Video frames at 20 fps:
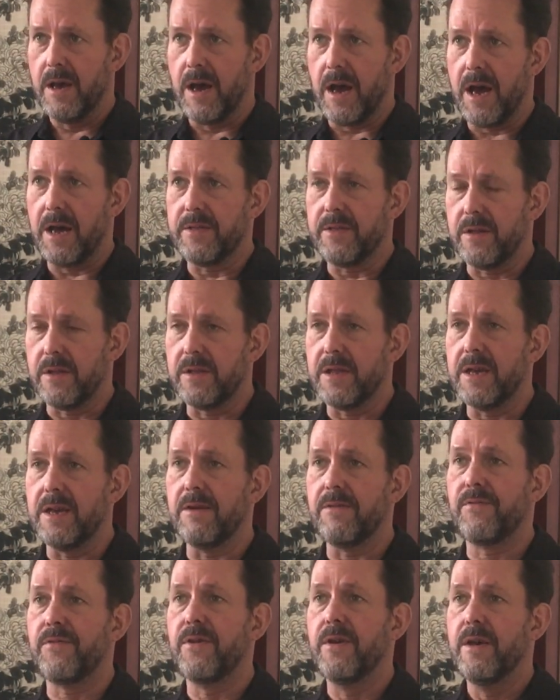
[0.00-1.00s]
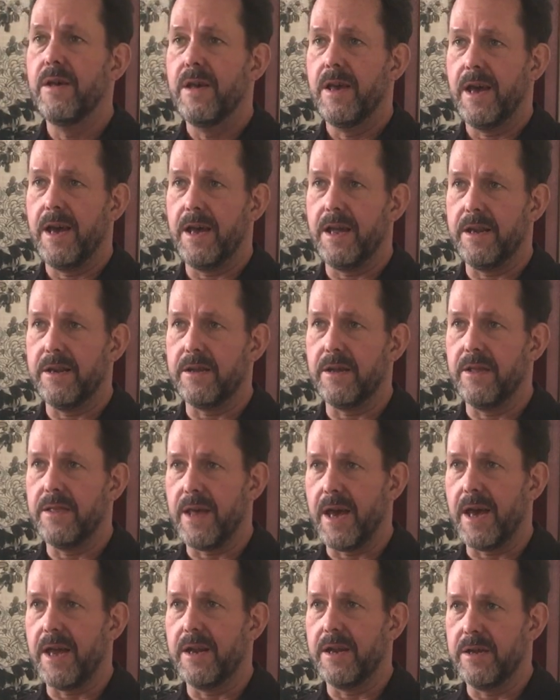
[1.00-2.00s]
on the leaf, and
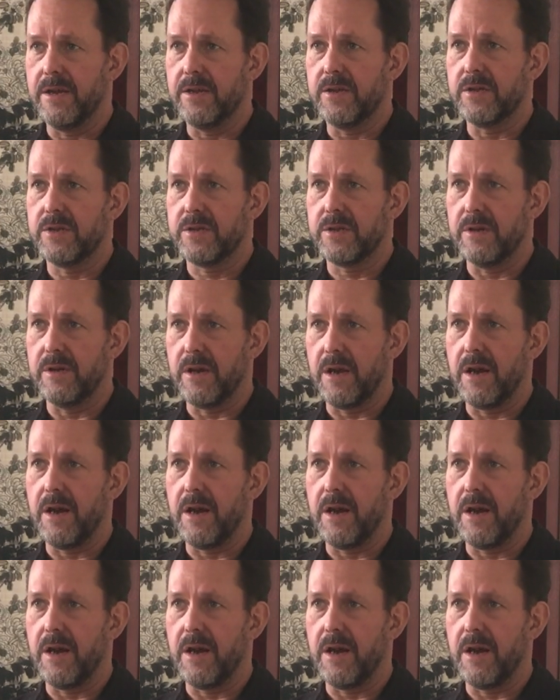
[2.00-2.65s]
that is